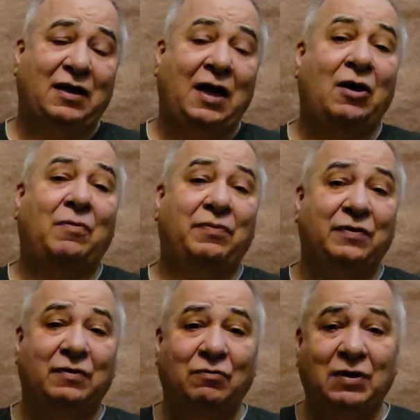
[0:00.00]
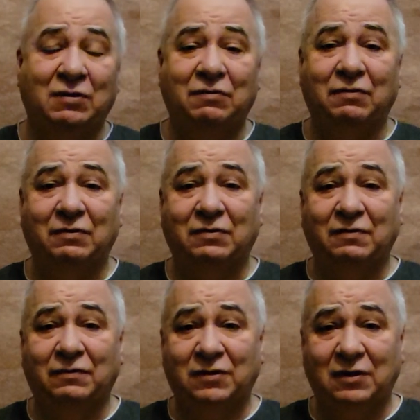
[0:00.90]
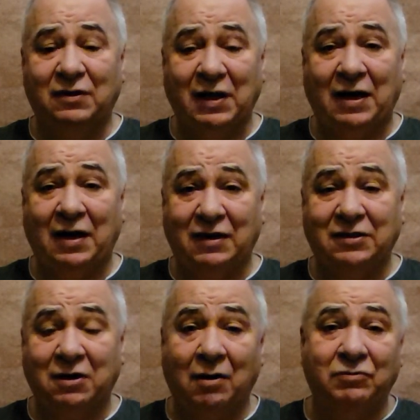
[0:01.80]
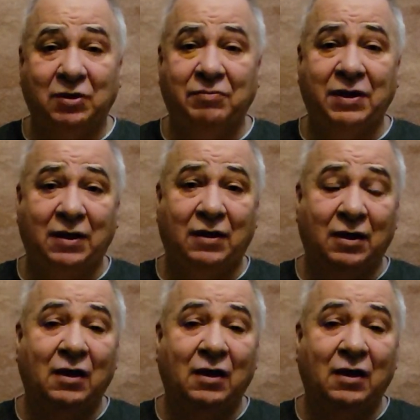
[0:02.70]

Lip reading: help with that has come to me